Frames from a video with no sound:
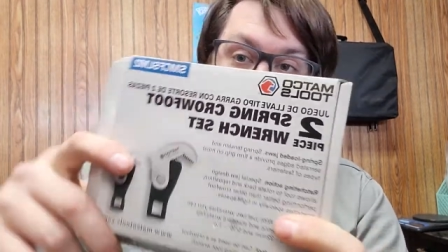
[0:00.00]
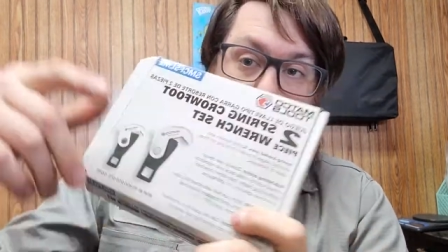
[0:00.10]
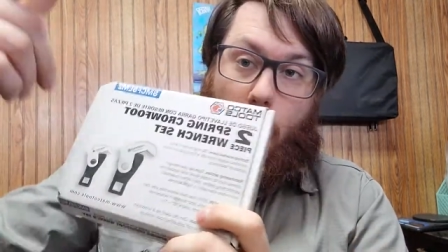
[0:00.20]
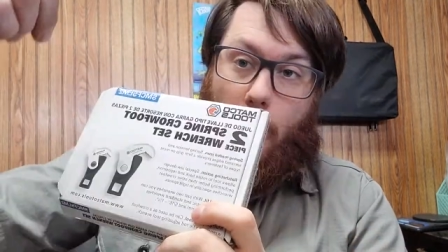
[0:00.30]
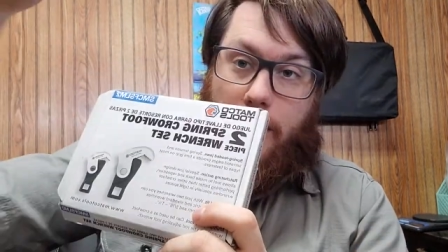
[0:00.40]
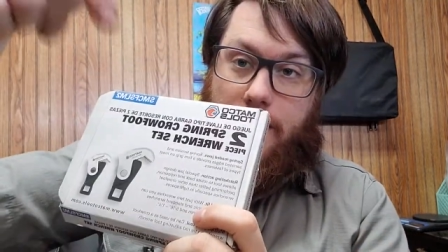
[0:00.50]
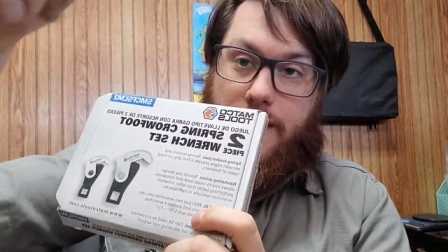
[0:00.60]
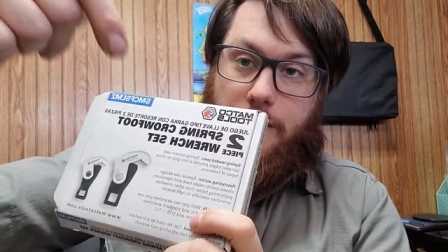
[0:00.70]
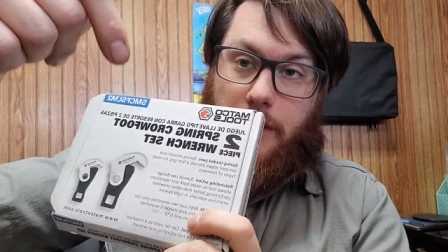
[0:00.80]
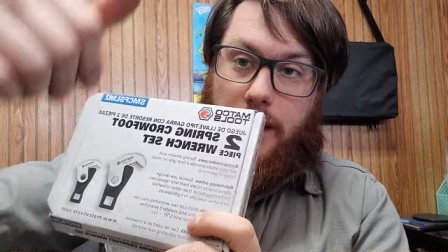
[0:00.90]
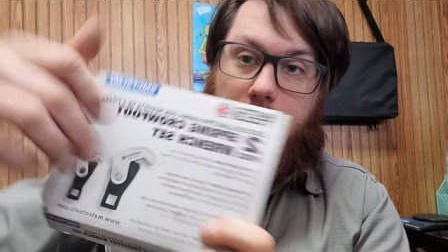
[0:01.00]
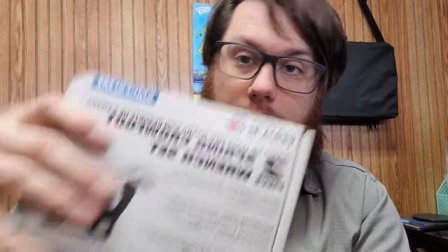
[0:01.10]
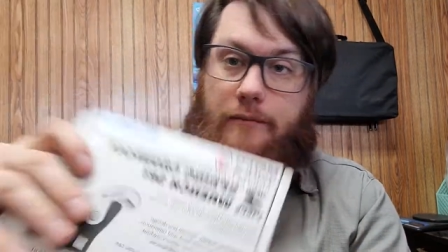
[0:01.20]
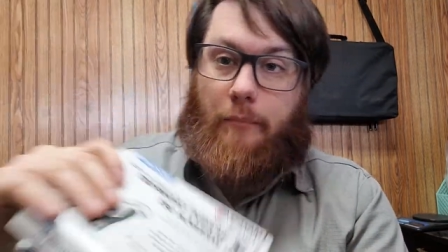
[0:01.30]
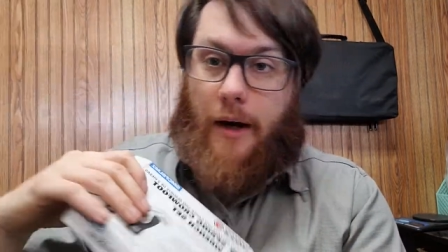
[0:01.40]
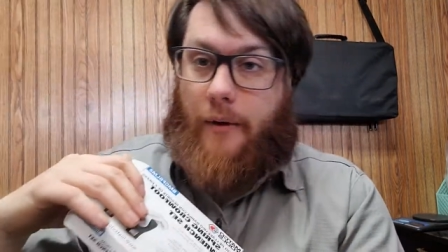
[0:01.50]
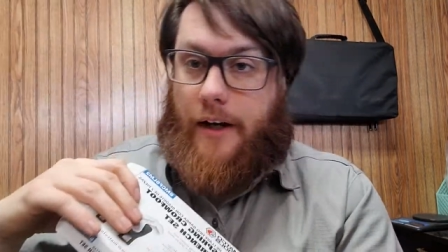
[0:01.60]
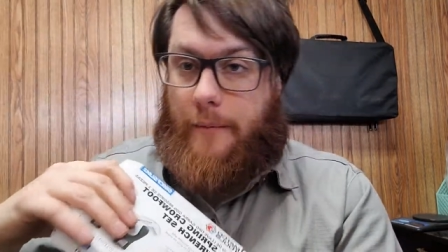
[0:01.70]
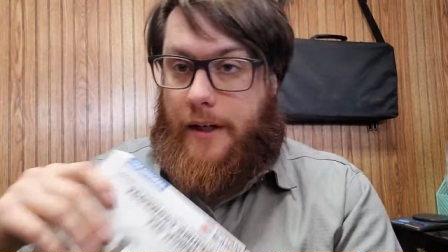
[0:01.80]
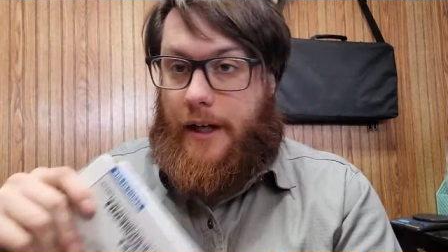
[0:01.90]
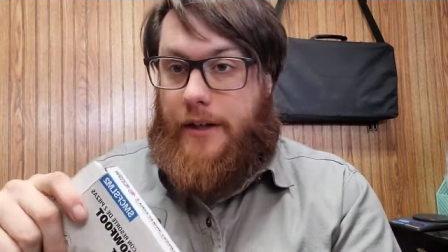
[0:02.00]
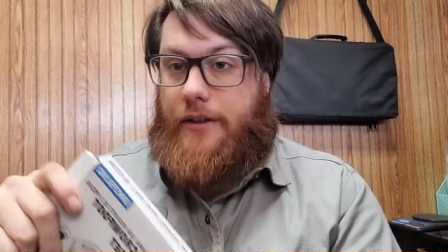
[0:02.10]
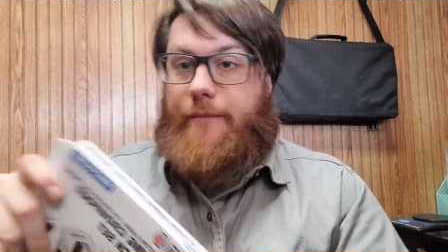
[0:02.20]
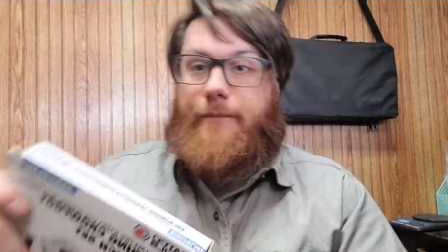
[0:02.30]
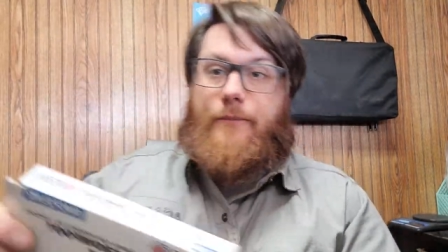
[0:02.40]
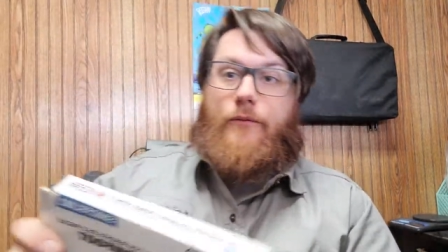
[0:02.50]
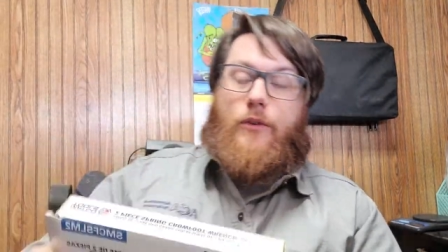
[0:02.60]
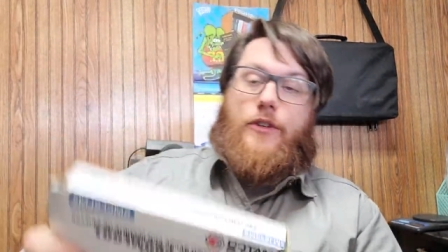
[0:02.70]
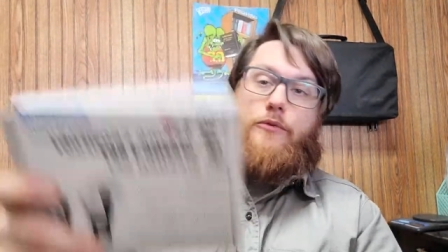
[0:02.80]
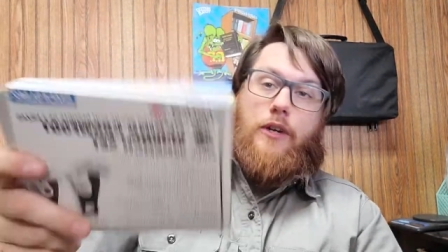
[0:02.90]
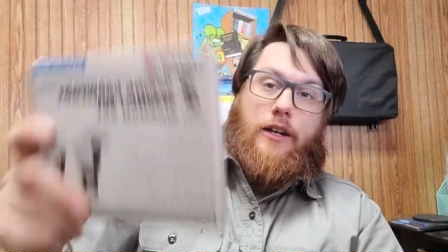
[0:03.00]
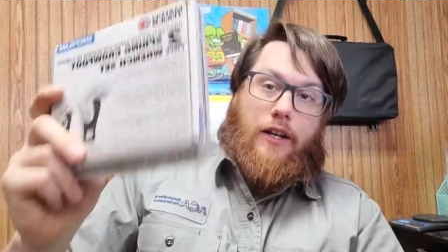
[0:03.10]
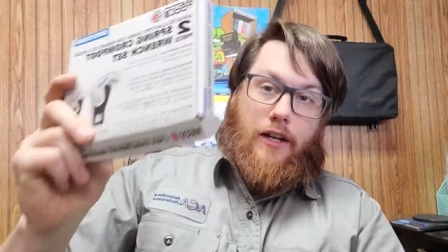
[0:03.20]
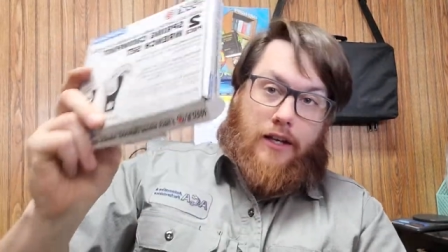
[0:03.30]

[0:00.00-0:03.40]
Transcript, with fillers: for this week, my recommendation for this week,